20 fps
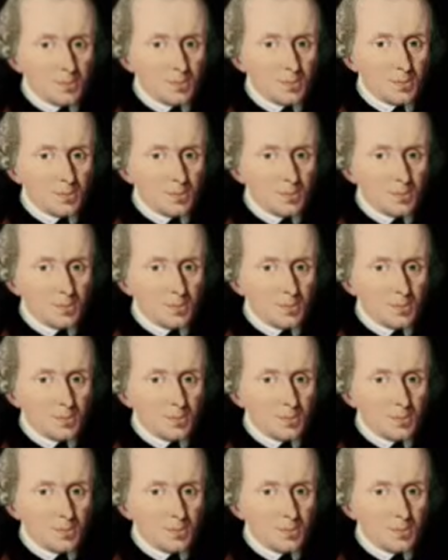
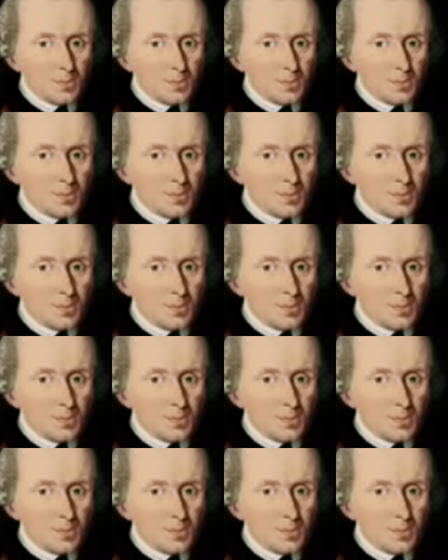
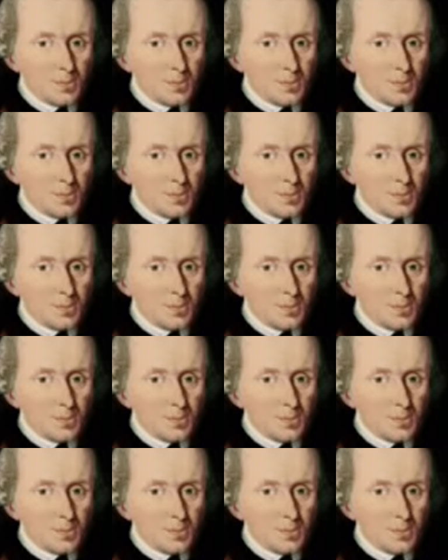
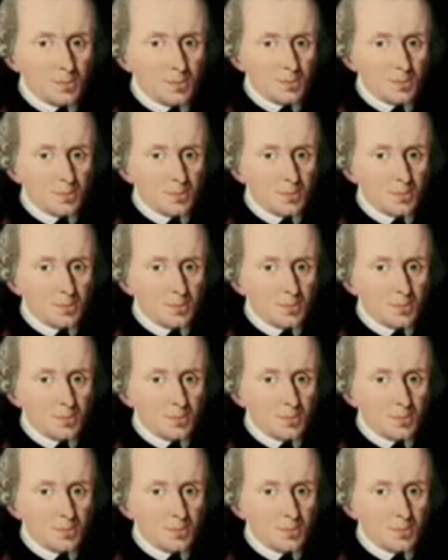
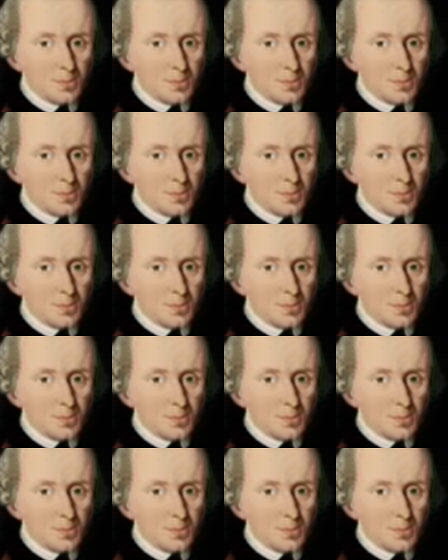(no lip movement)